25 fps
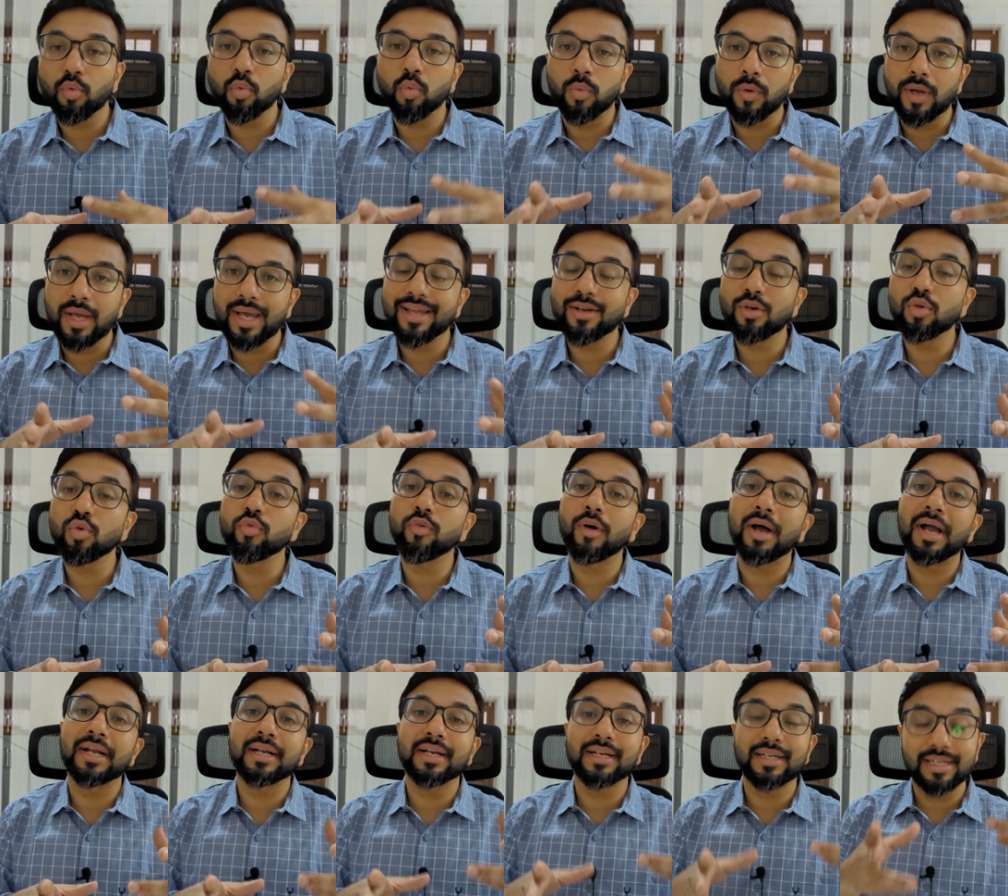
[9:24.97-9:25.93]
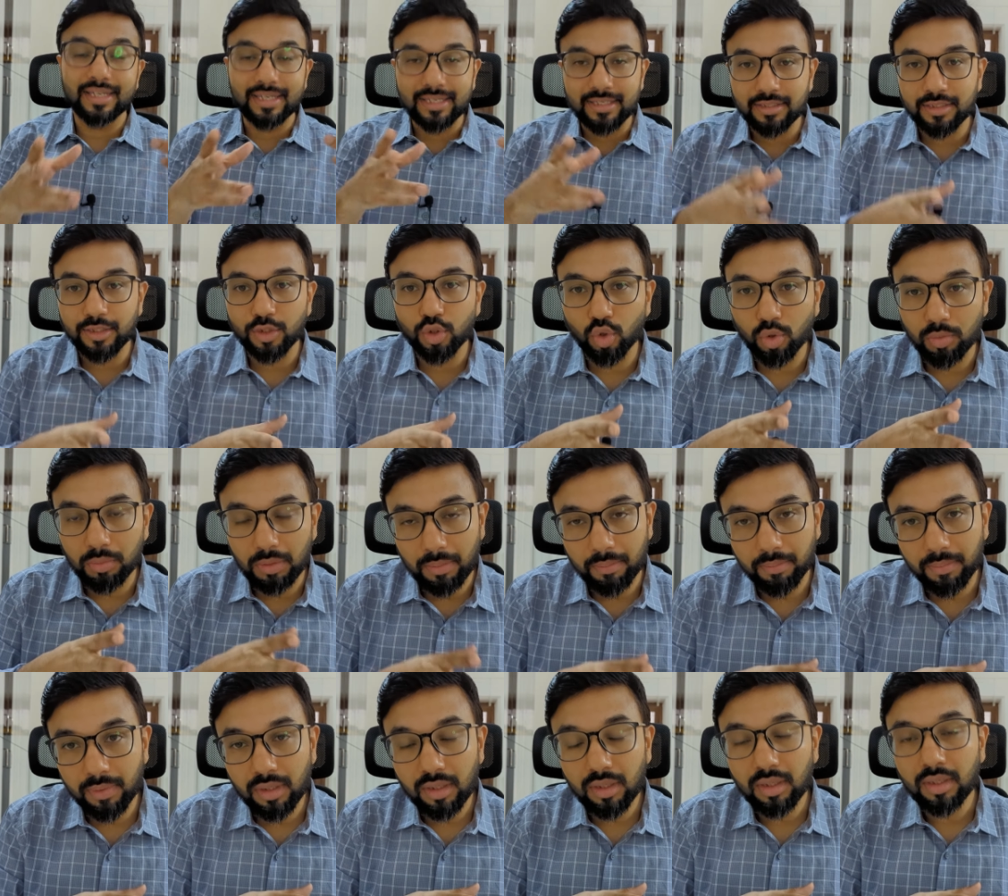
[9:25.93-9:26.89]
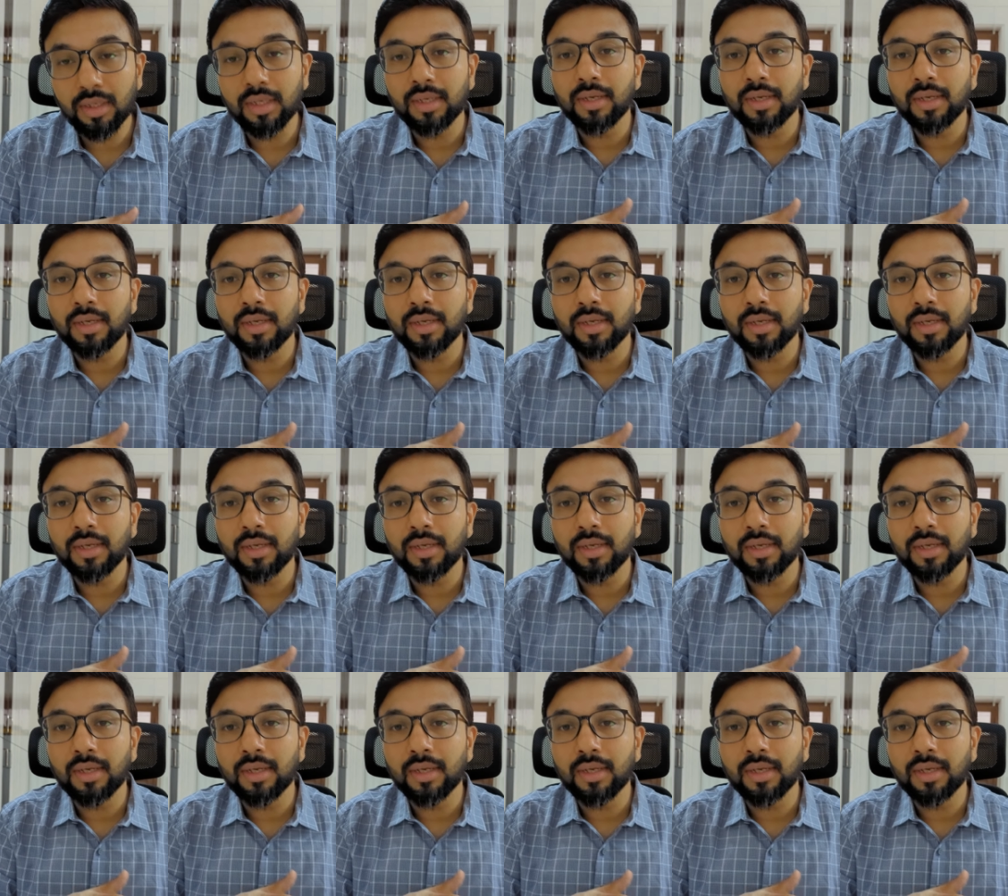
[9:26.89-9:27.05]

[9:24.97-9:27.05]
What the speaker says: where you find it easy to remember,